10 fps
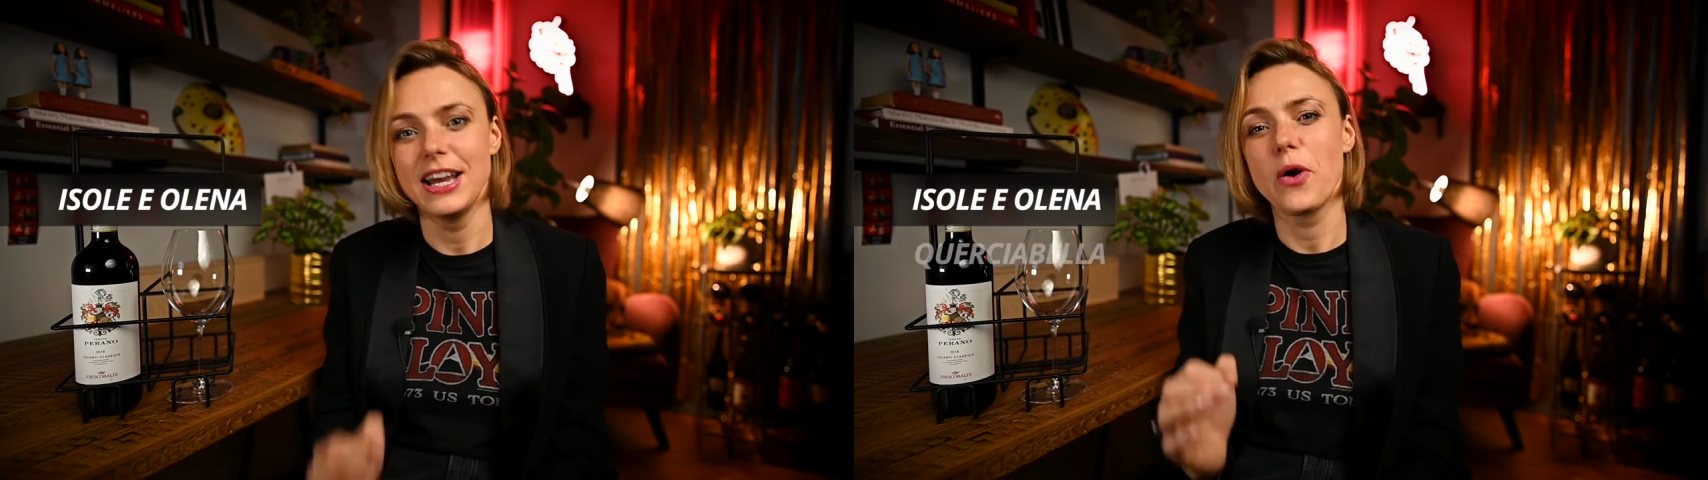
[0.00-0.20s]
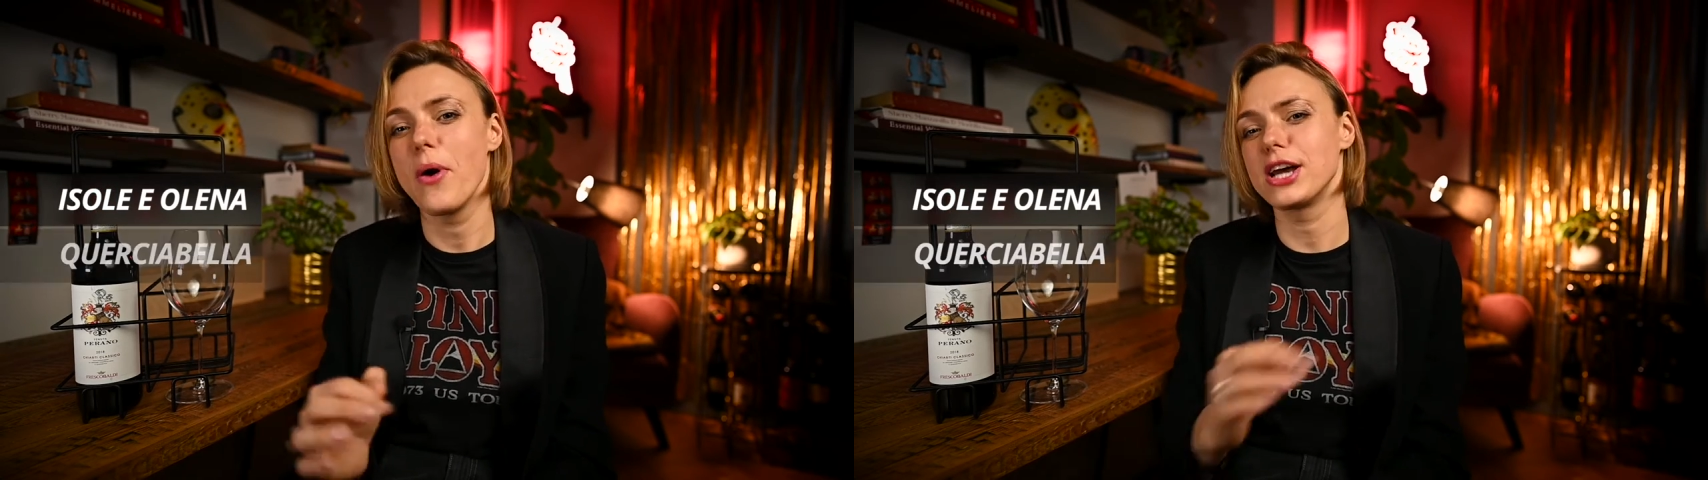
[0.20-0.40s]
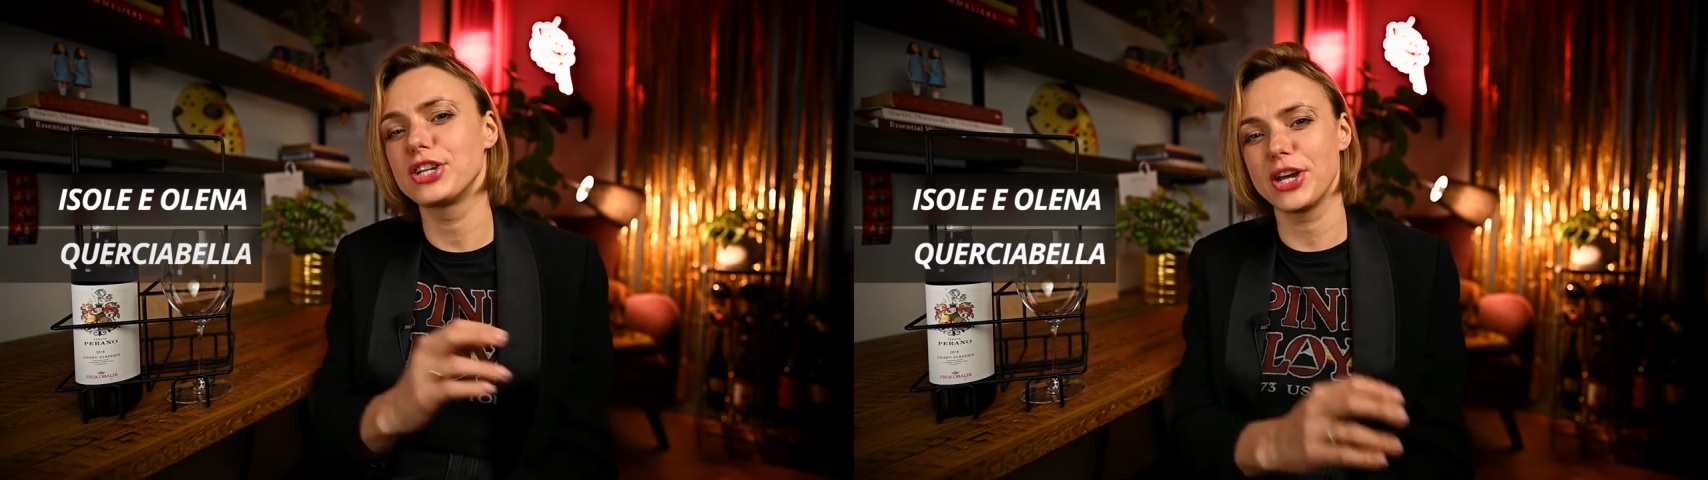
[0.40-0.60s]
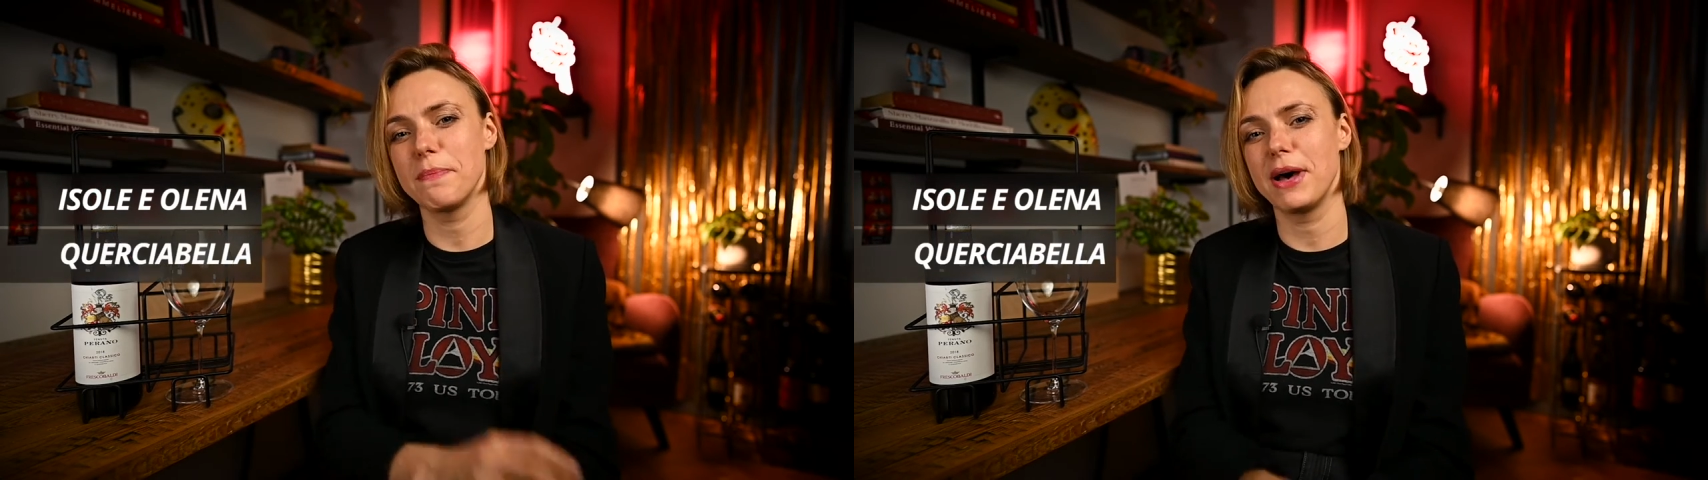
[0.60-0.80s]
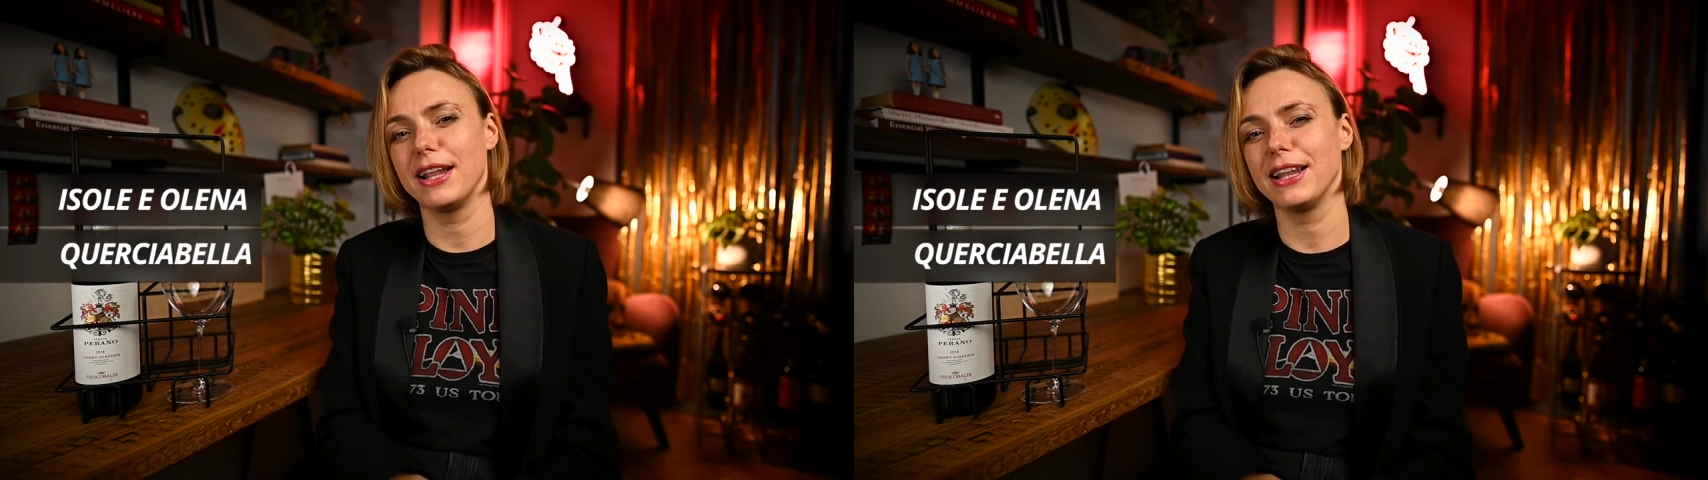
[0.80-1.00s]

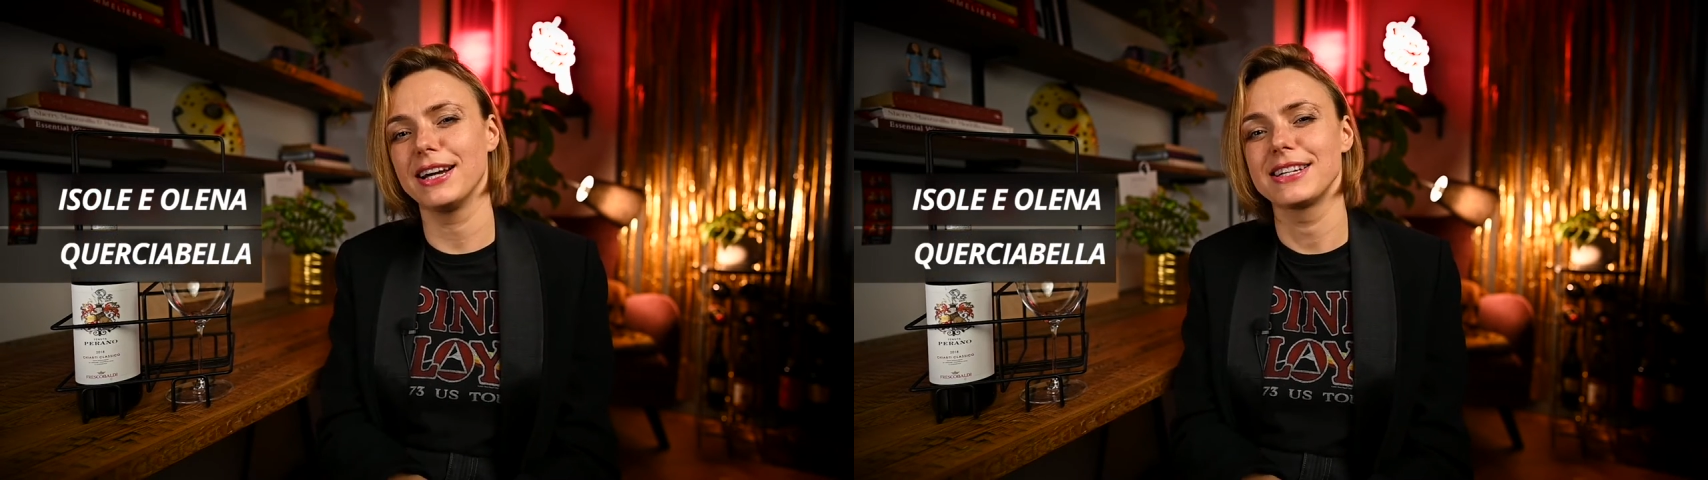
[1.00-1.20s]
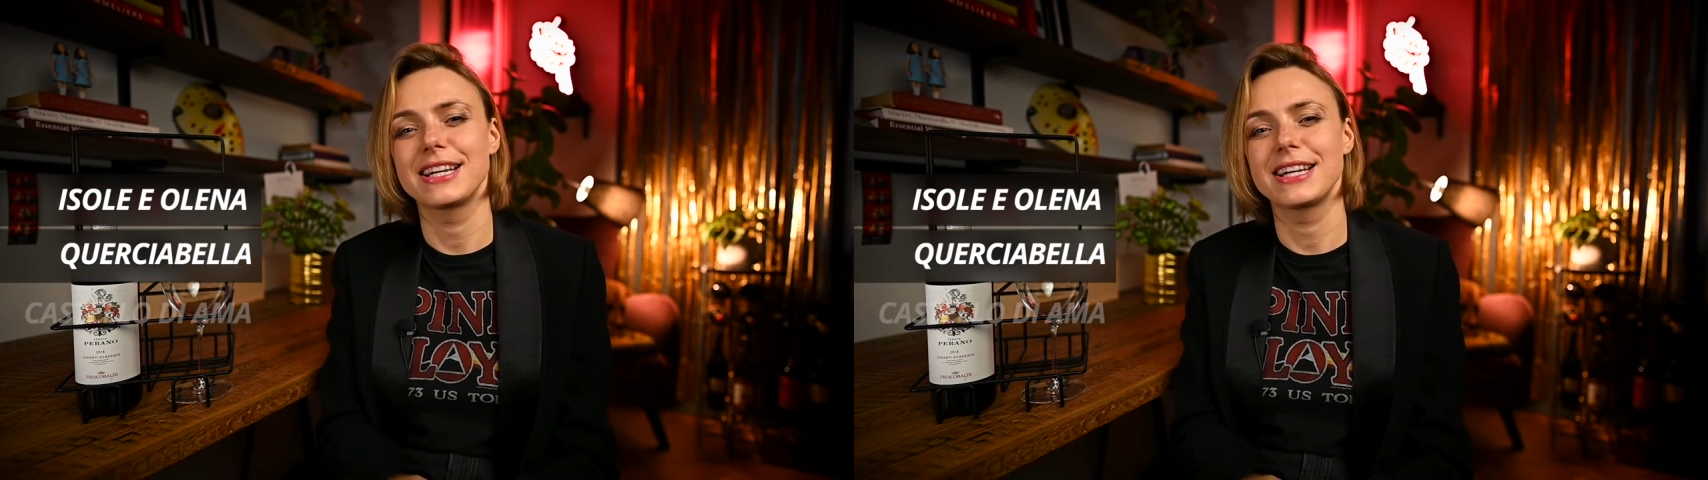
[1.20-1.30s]
Querciabella,